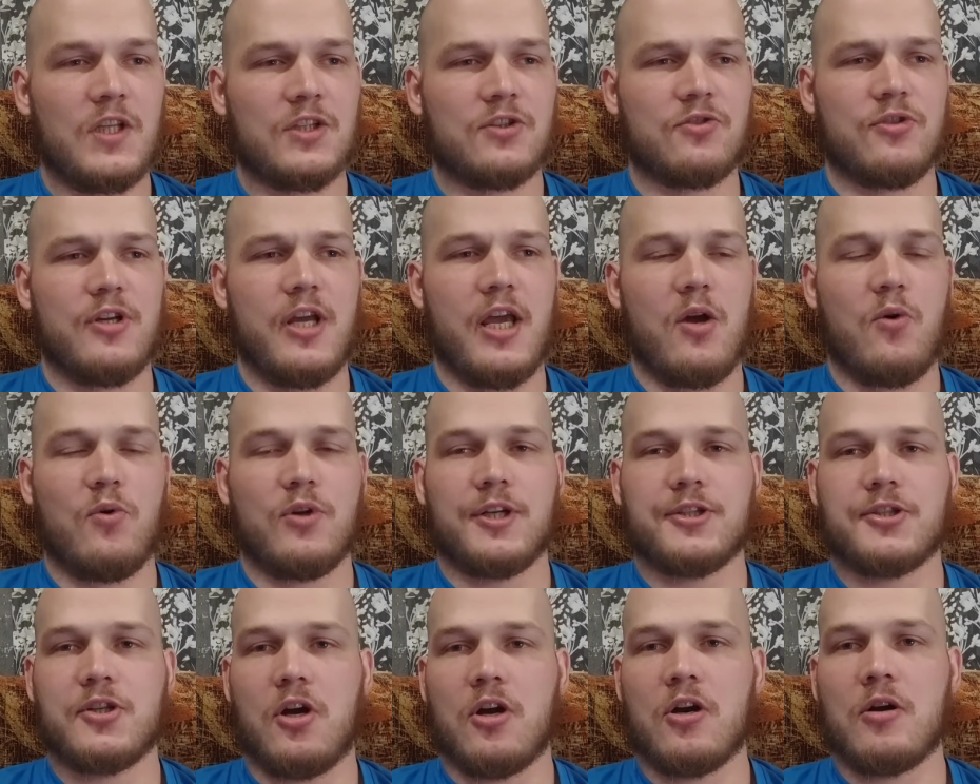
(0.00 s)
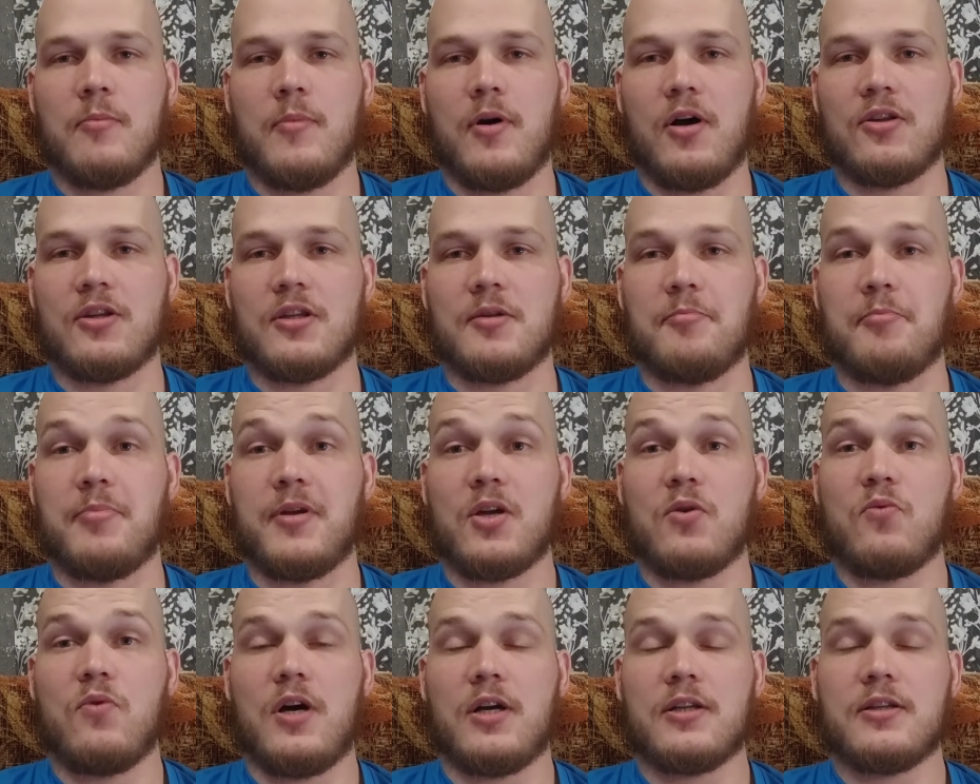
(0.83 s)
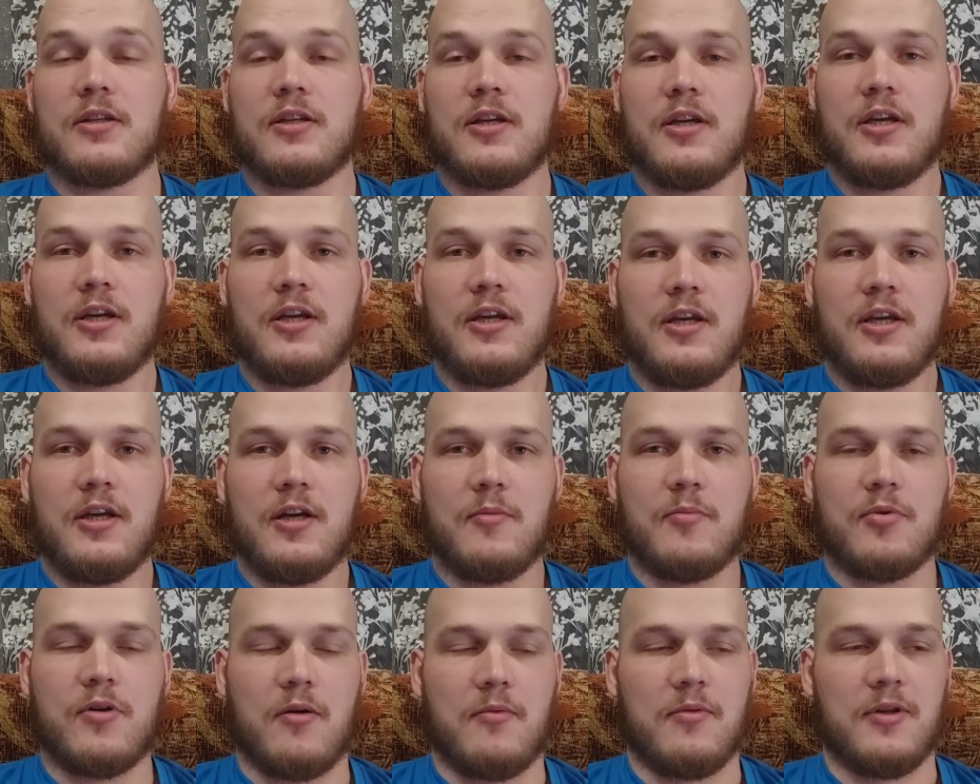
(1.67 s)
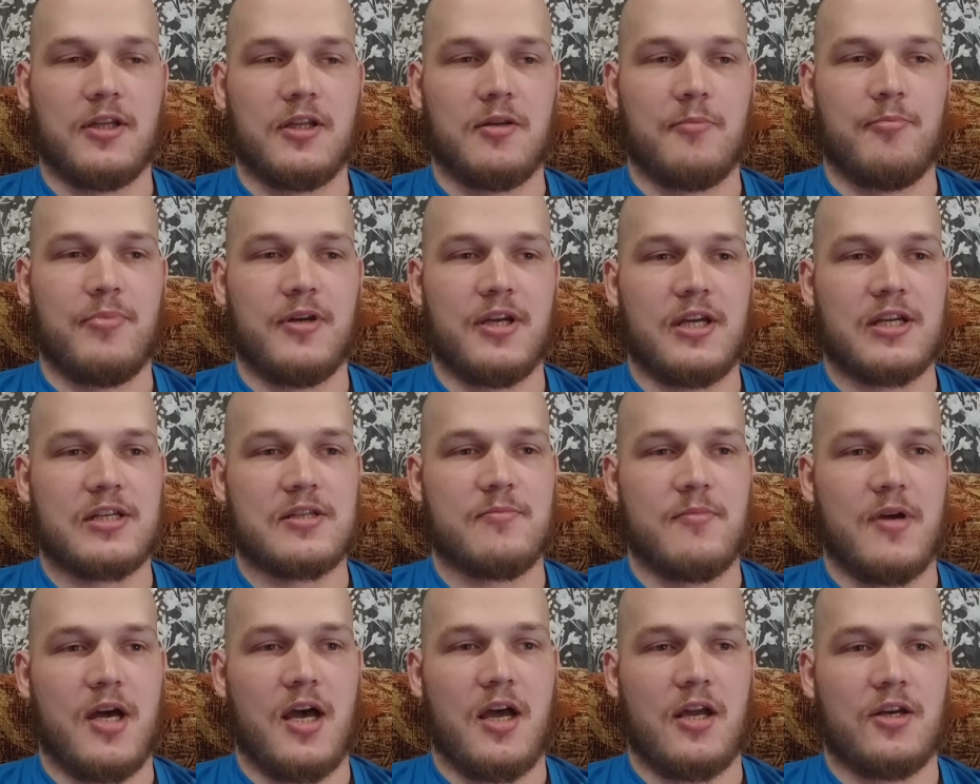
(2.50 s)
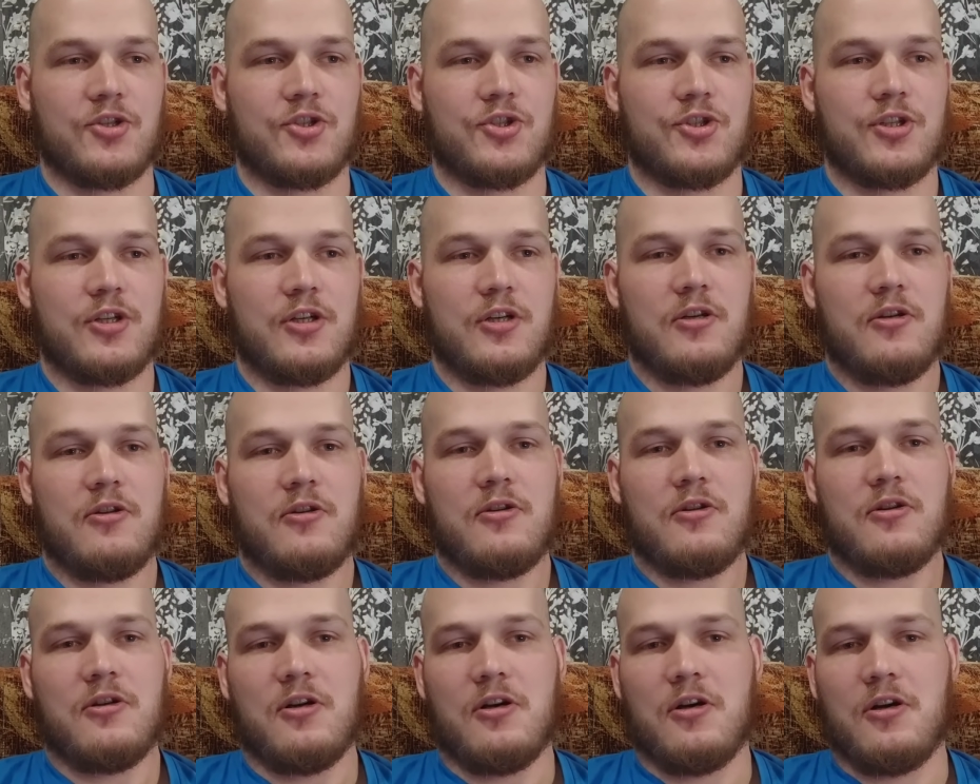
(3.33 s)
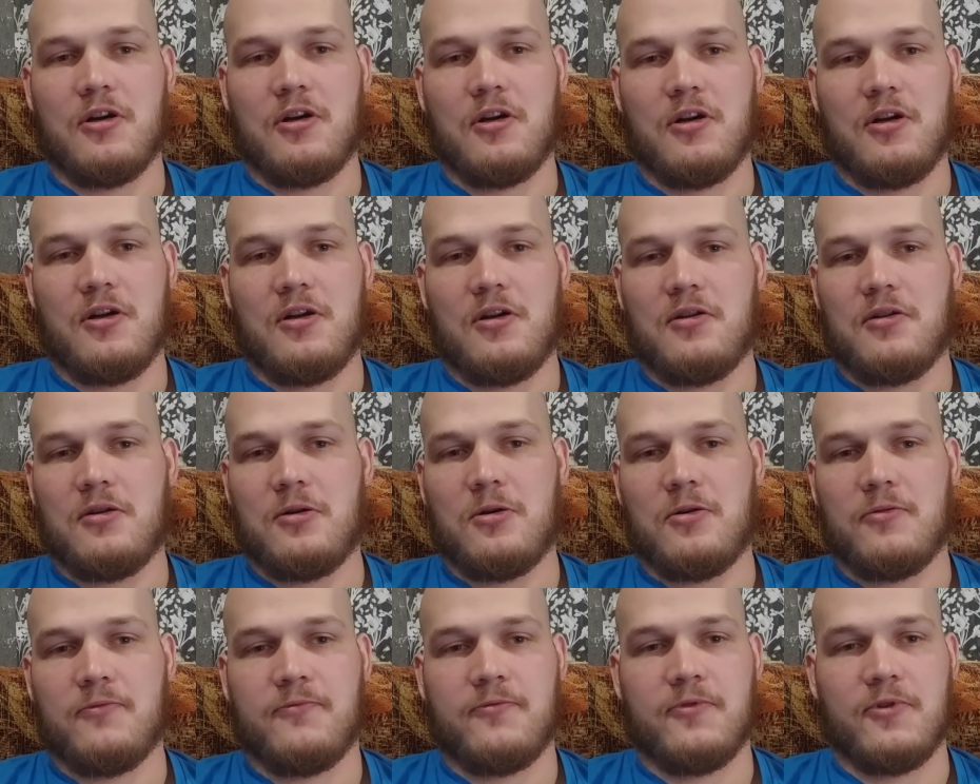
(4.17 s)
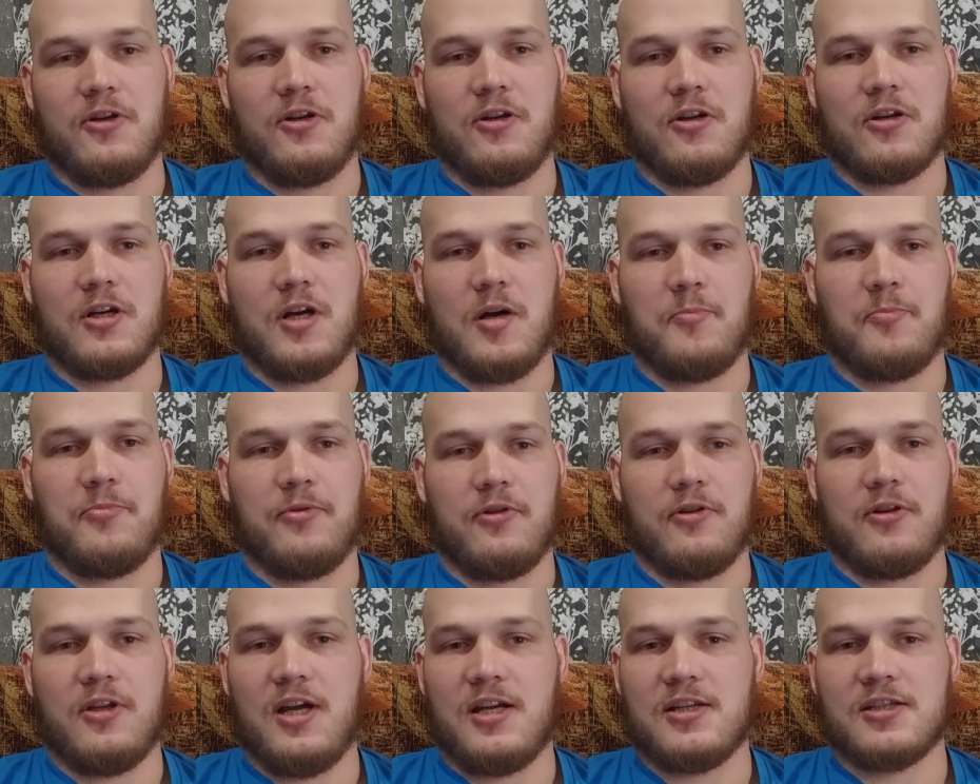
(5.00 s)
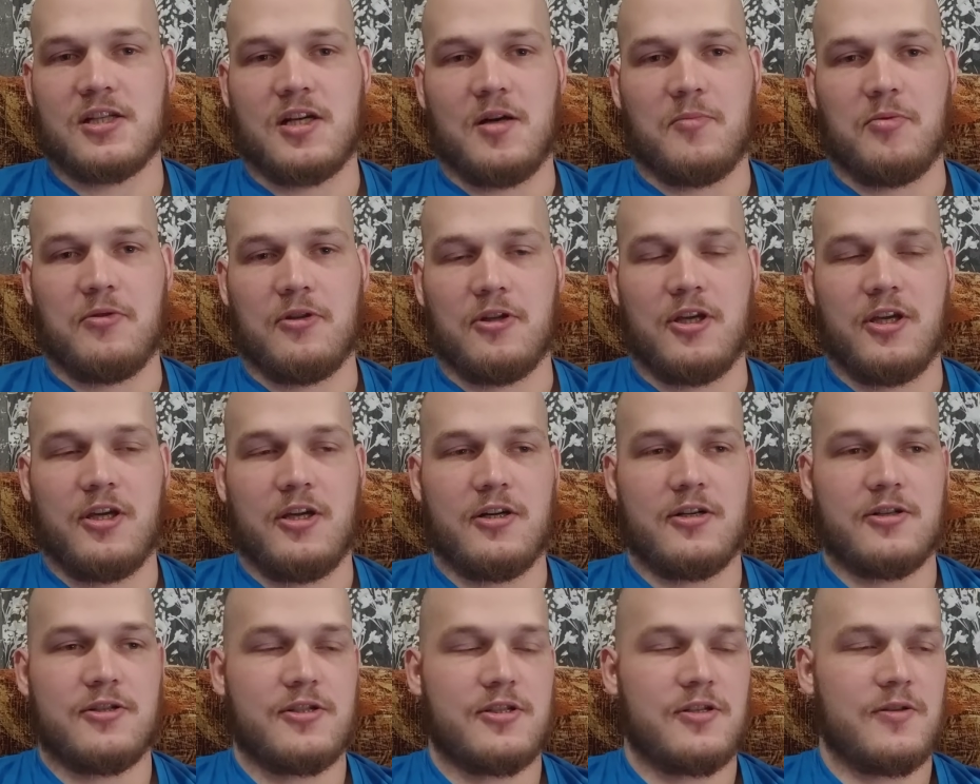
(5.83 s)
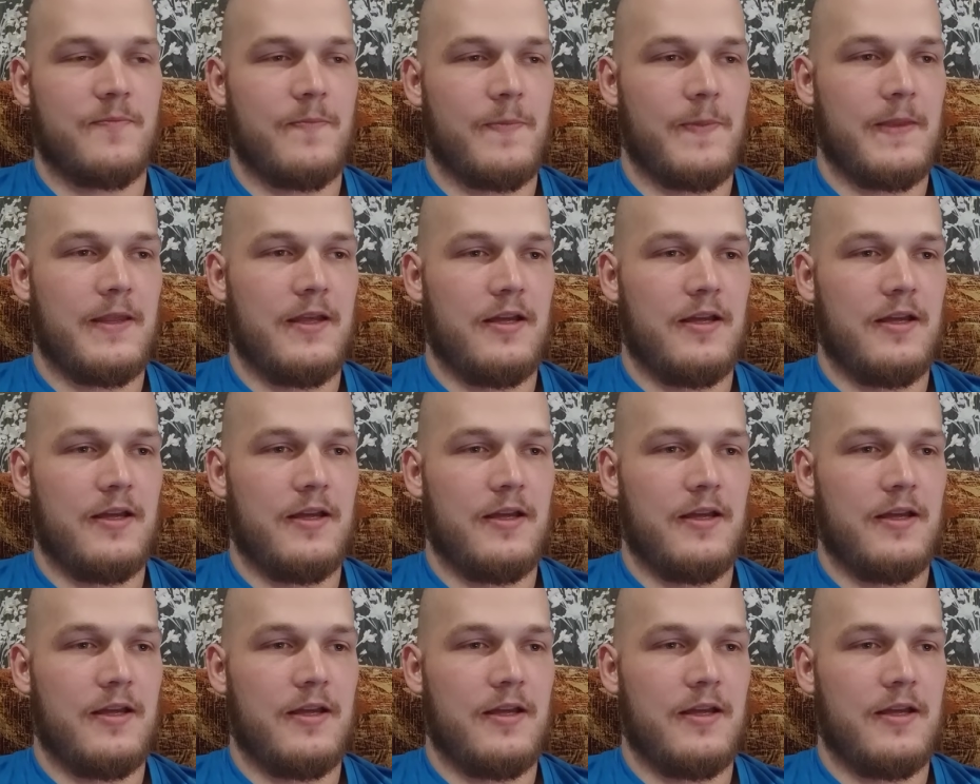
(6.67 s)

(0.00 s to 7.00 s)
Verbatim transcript: today I want to talk about the big one, probably the biggest match uh, of a uh, couple last couple of years.